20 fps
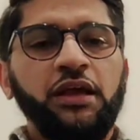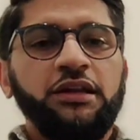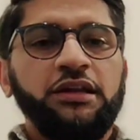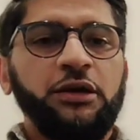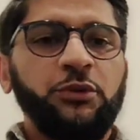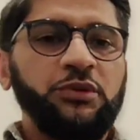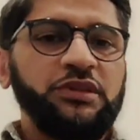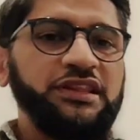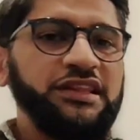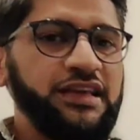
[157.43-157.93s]

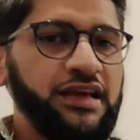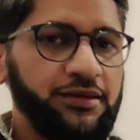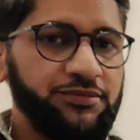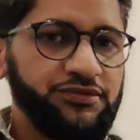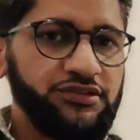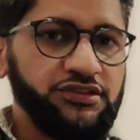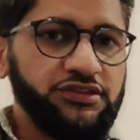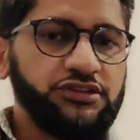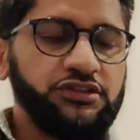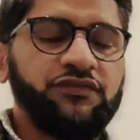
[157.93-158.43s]
Now in the
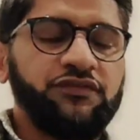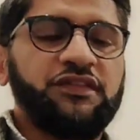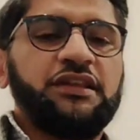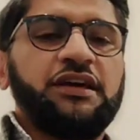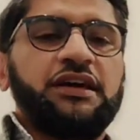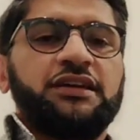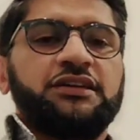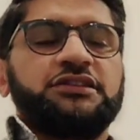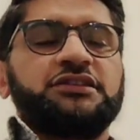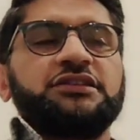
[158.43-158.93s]
absence of
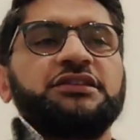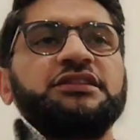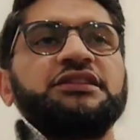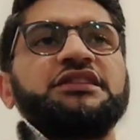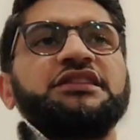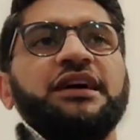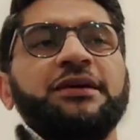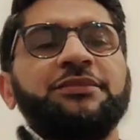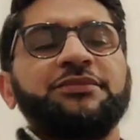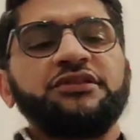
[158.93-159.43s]
that, in
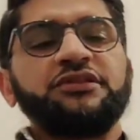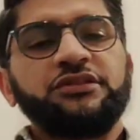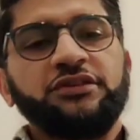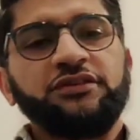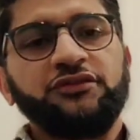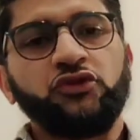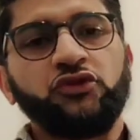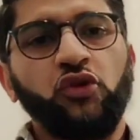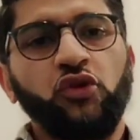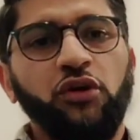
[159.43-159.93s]
the absence
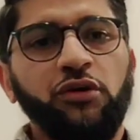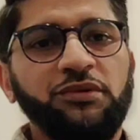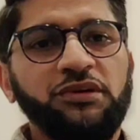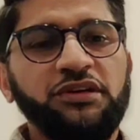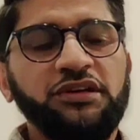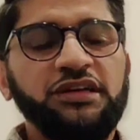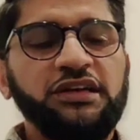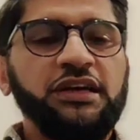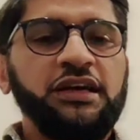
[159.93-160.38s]
of trauma,